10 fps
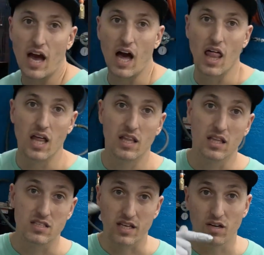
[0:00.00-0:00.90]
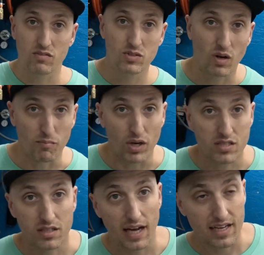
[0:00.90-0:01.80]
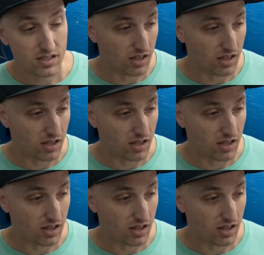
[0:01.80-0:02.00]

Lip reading: Let's get over to our busted ass